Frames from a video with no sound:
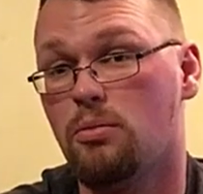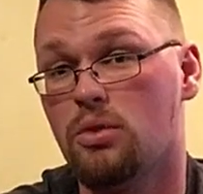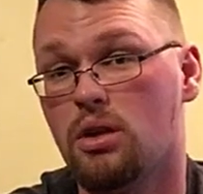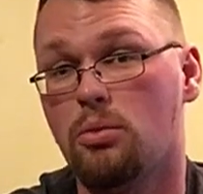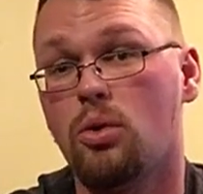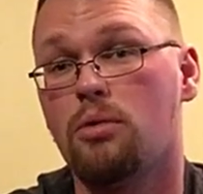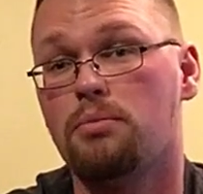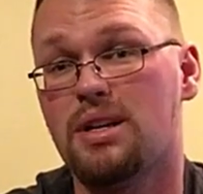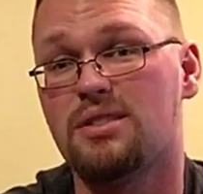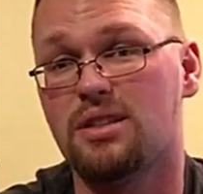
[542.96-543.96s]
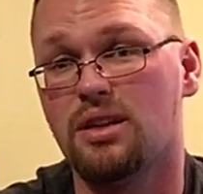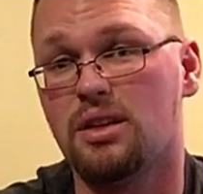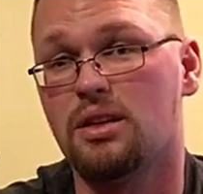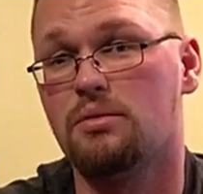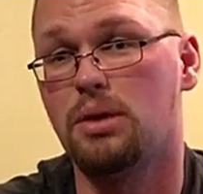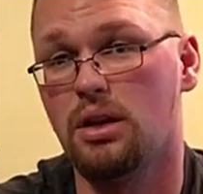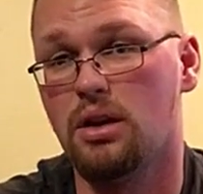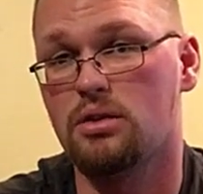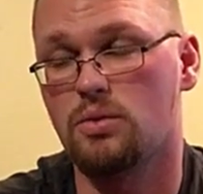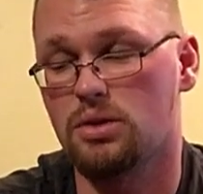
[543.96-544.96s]
the number one best-selling peated
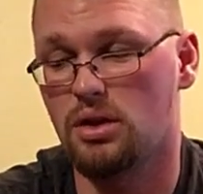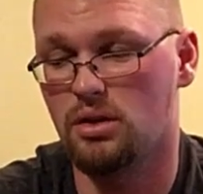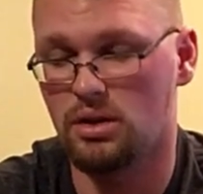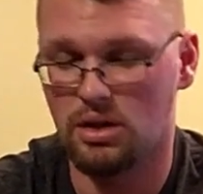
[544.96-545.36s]
Irish whiskey.